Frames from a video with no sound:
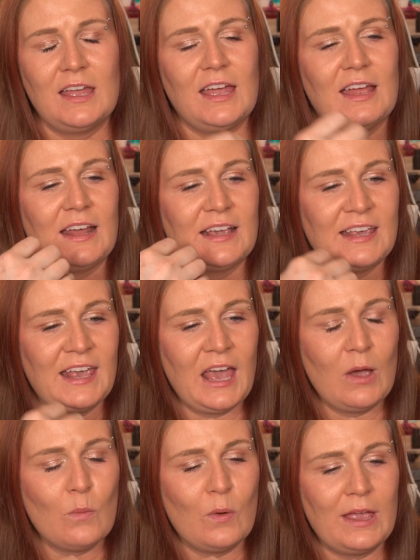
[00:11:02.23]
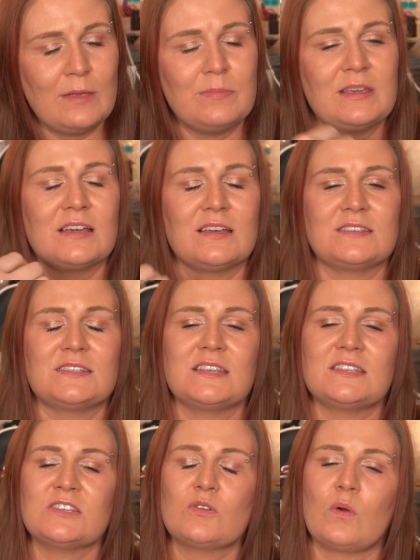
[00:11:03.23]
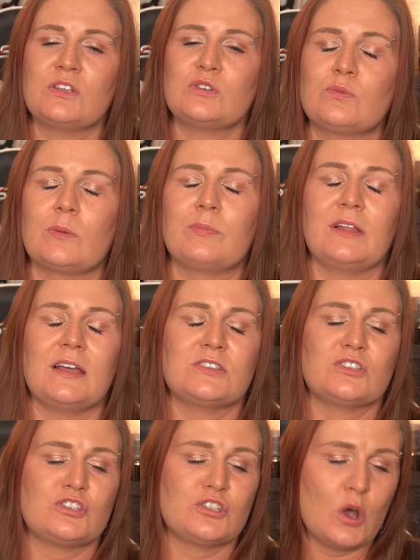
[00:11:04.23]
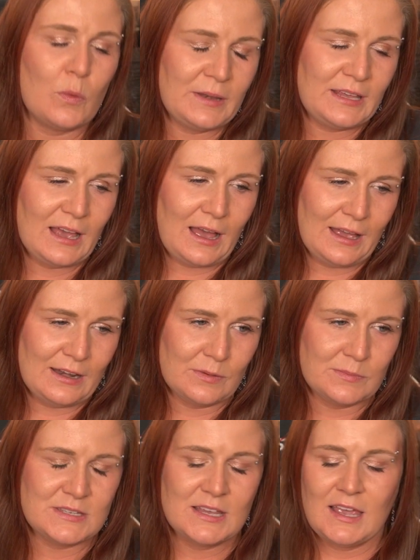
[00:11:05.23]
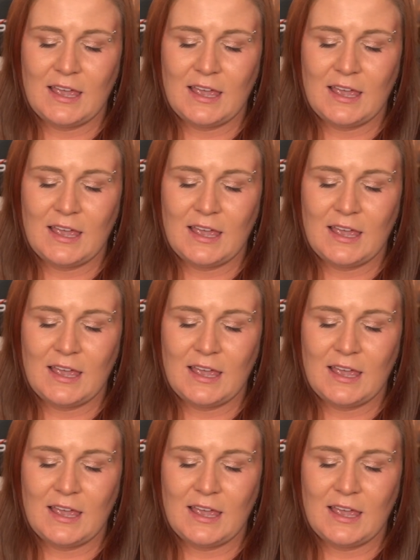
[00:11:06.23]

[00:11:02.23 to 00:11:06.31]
And I can't wait because this is going replace so many items.